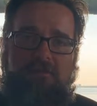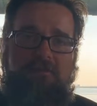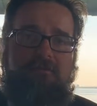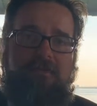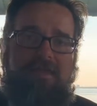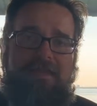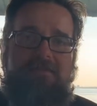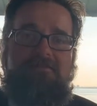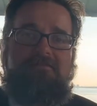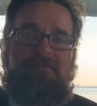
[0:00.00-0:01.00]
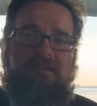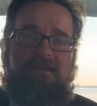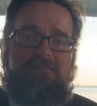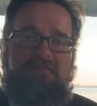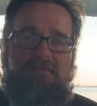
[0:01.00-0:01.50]
you can easily
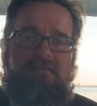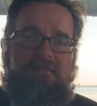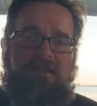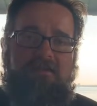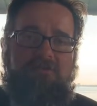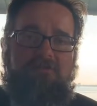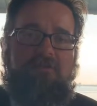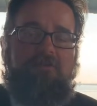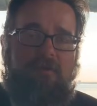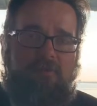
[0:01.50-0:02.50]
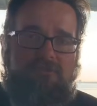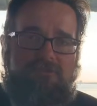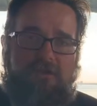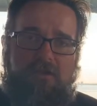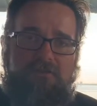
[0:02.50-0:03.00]
escalate that into a criminal
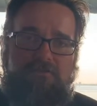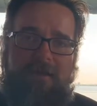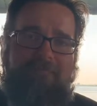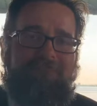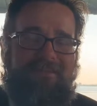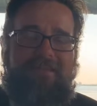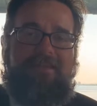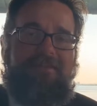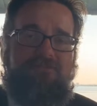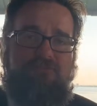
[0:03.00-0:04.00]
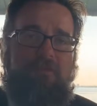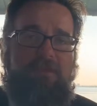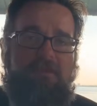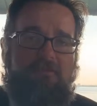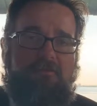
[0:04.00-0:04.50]
charge by failing to
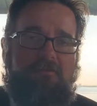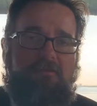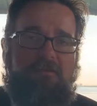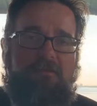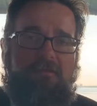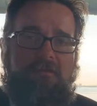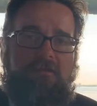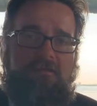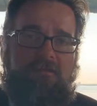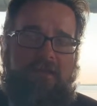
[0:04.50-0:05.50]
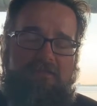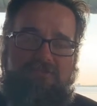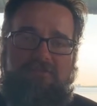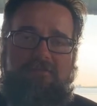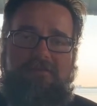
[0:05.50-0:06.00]
appear
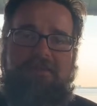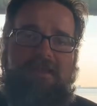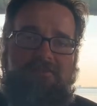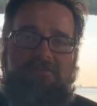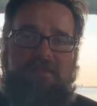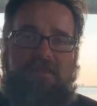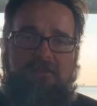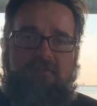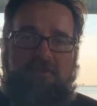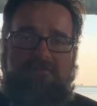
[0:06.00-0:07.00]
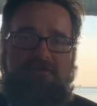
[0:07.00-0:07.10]
at your next hearing.